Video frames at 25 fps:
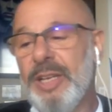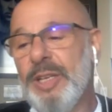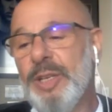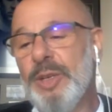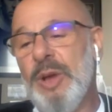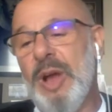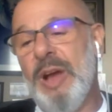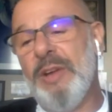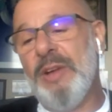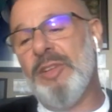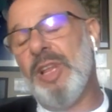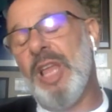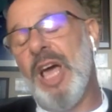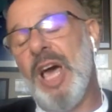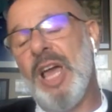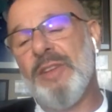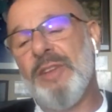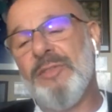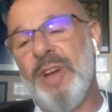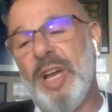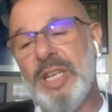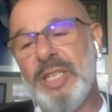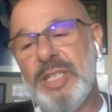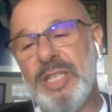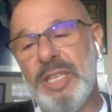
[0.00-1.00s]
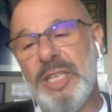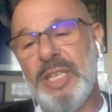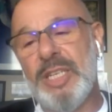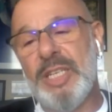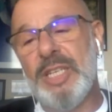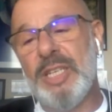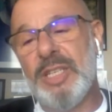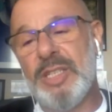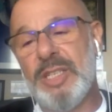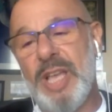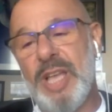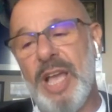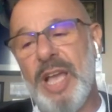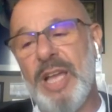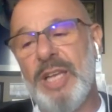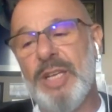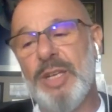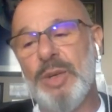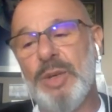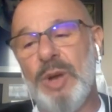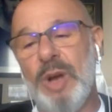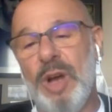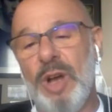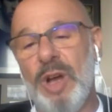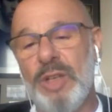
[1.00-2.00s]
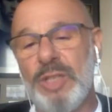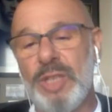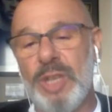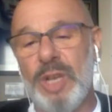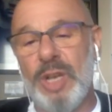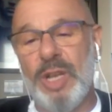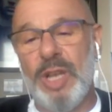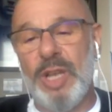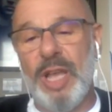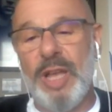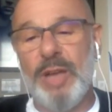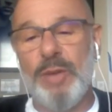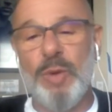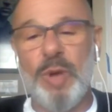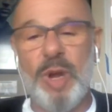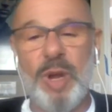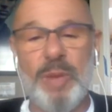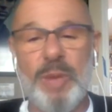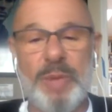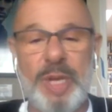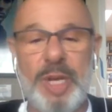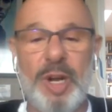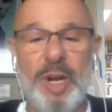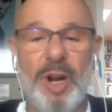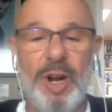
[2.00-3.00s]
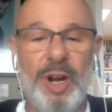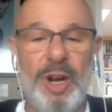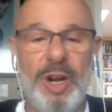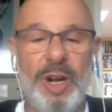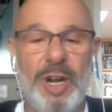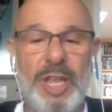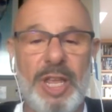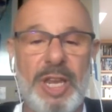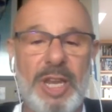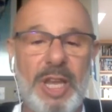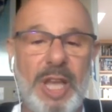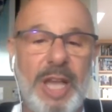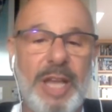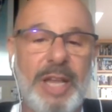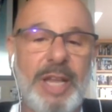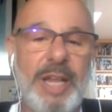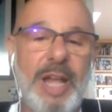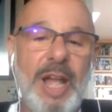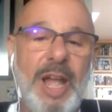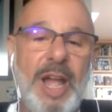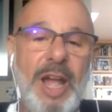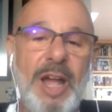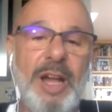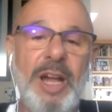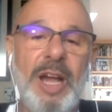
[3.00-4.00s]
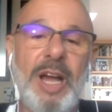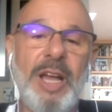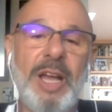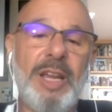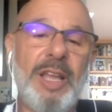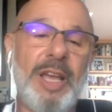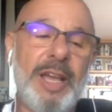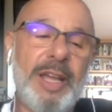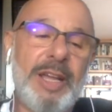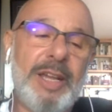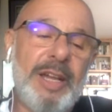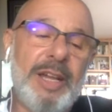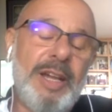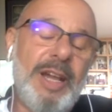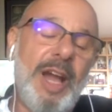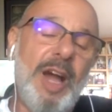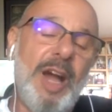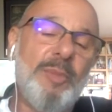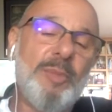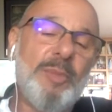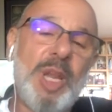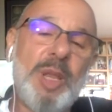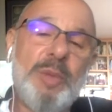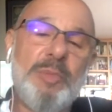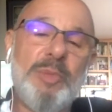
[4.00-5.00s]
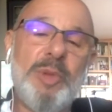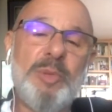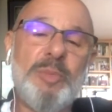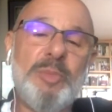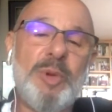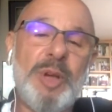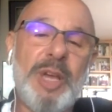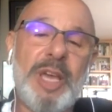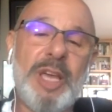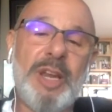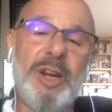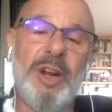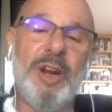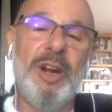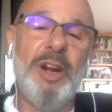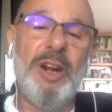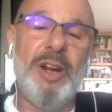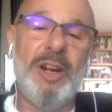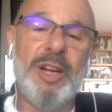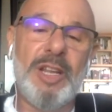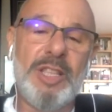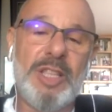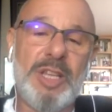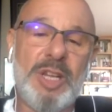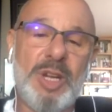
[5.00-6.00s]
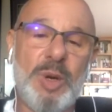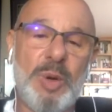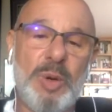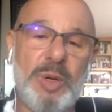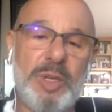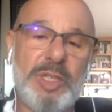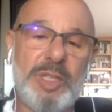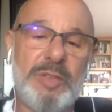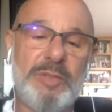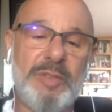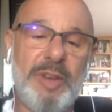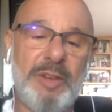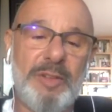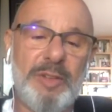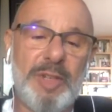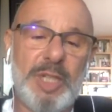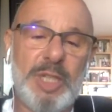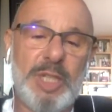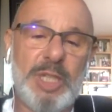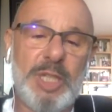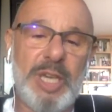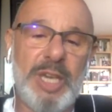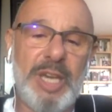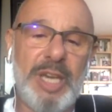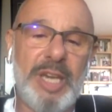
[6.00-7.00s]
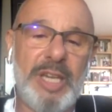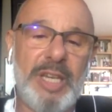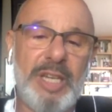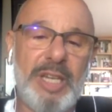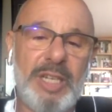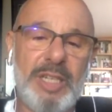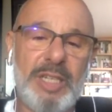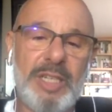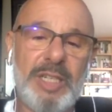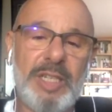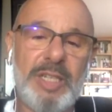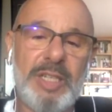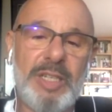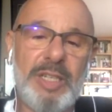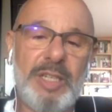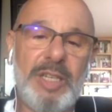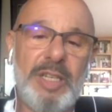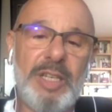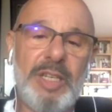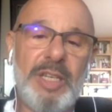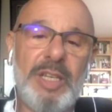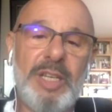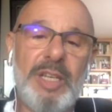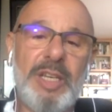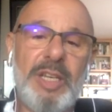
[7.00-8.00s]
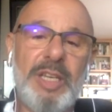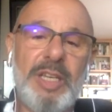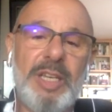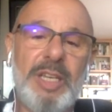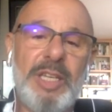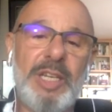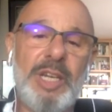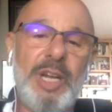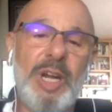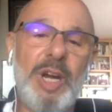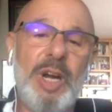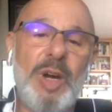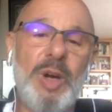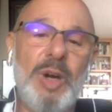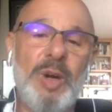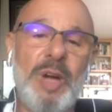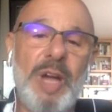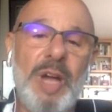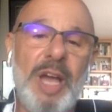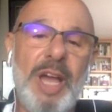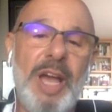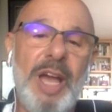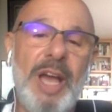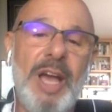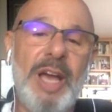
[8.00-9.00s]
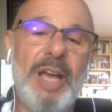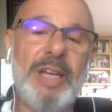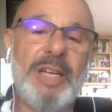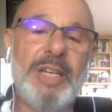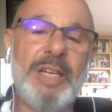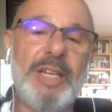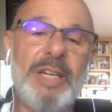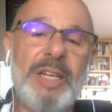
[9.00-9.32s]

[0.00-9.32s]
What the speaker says: have a lot of ideas, and you also like want to be heard, and like how many people get heard in the course of every day, and